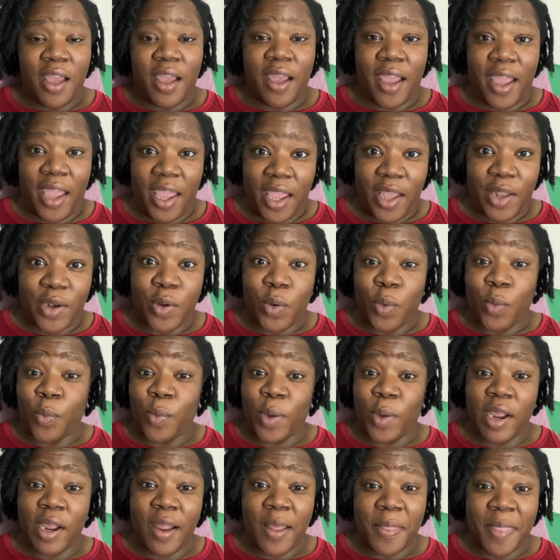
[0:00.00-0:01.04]
and
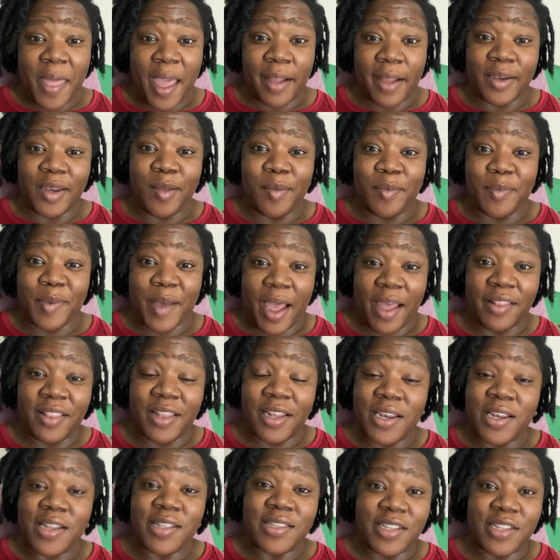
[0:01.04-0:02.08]
we're impacted by
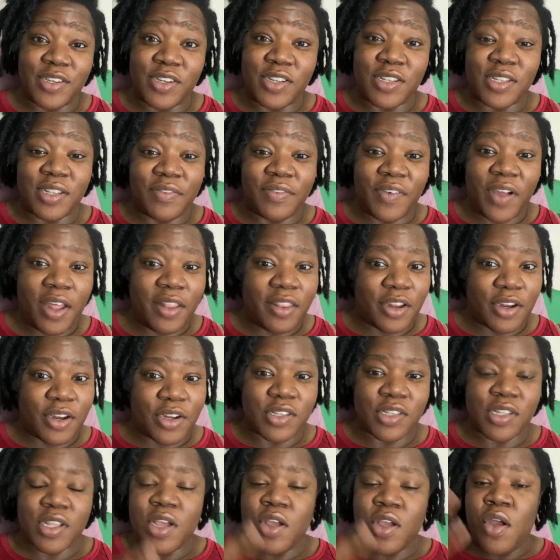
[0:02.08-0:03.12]
the decisions of
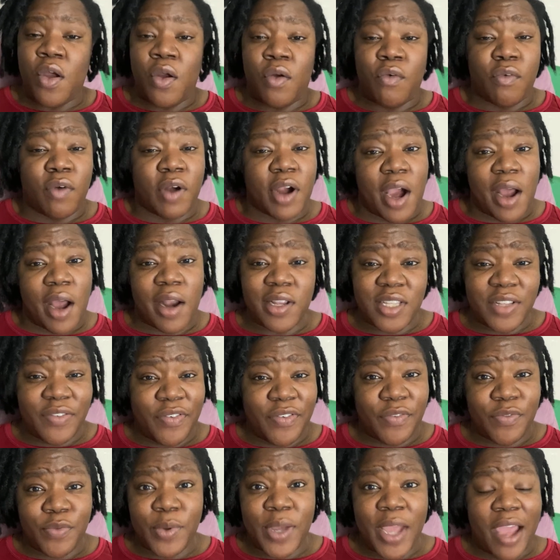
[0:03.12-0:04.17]
others, regardless of
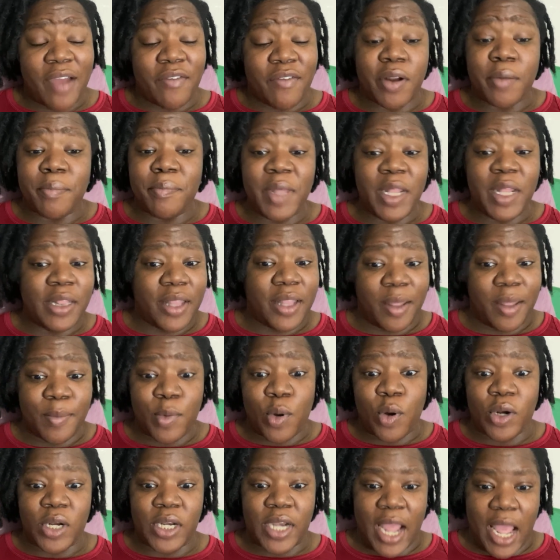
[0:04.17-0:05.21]
if we ever meet them
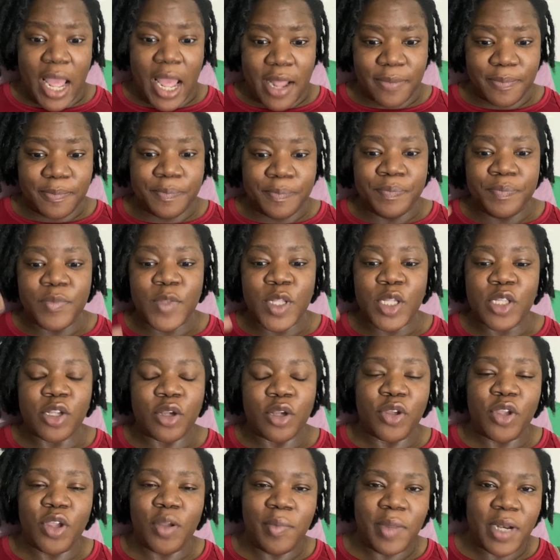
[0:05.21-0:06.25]
or not.
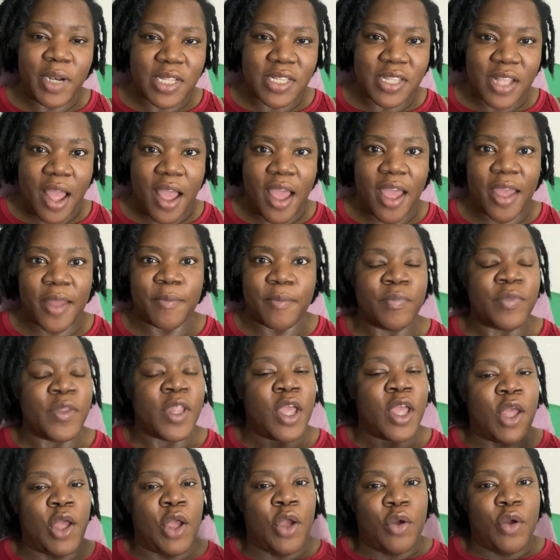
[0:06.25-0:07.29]
So, human design
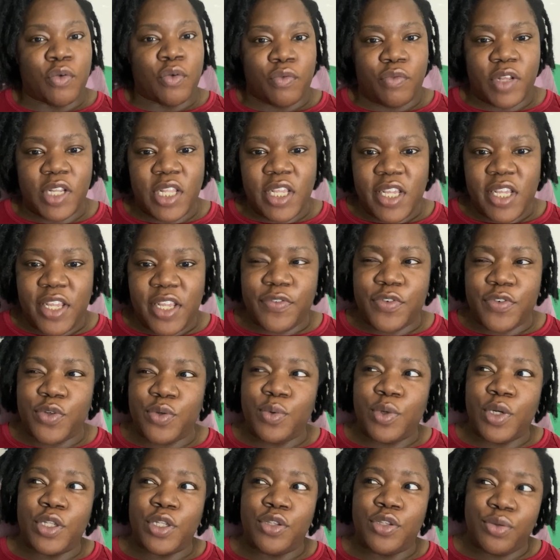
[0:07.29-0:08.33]
really gives
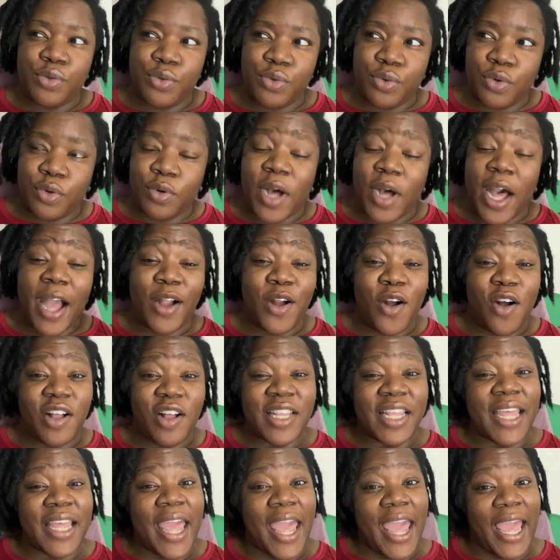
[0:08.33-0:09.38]
you a tool. I call
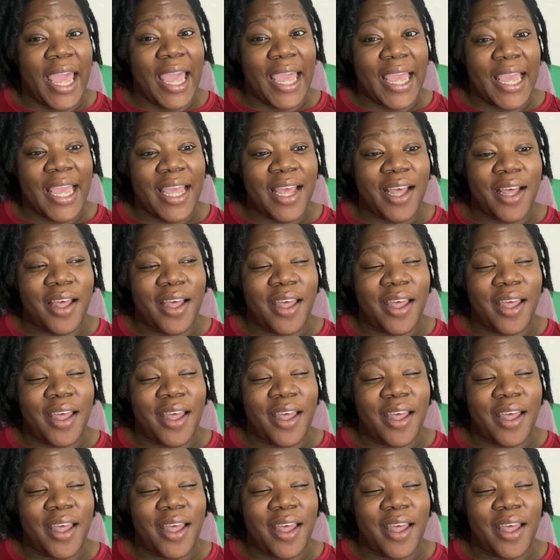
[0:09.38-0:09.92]
it a